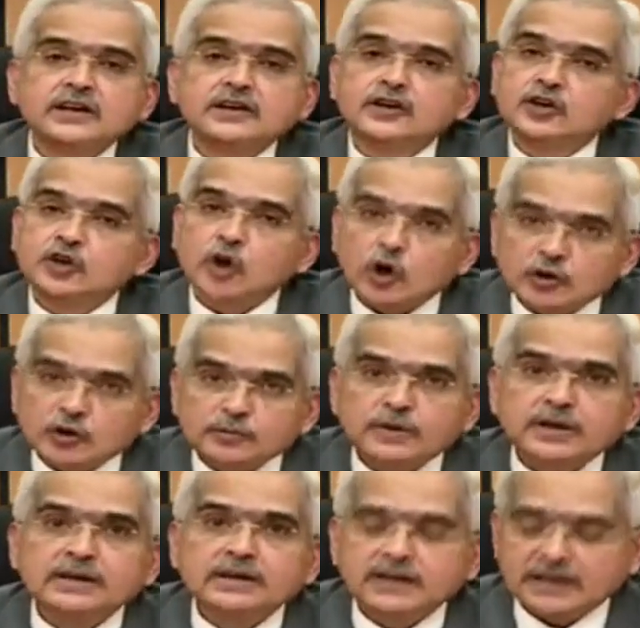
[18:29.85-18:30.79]

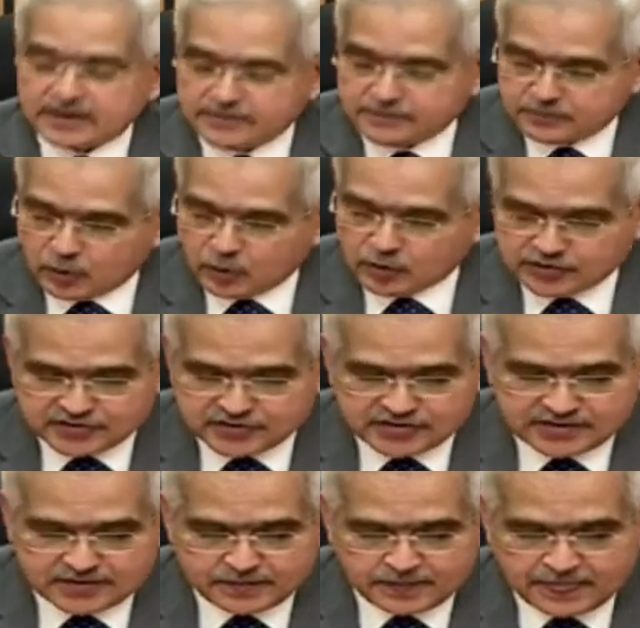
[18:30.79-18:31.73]
normal
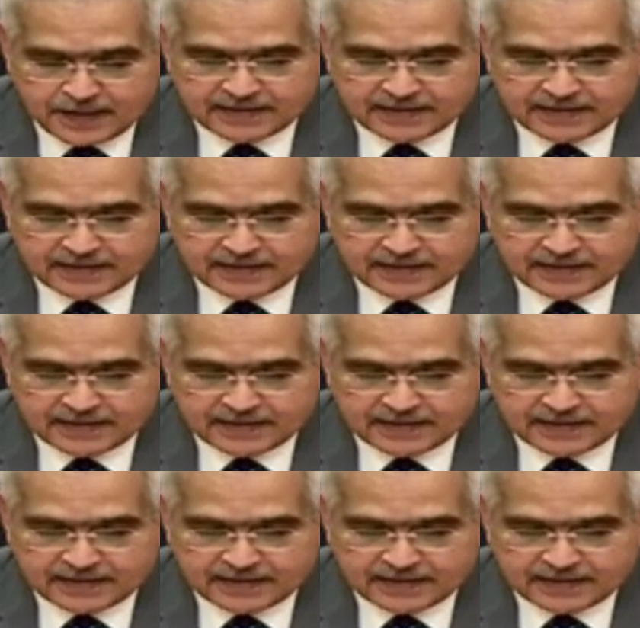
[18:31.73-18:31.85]
imports,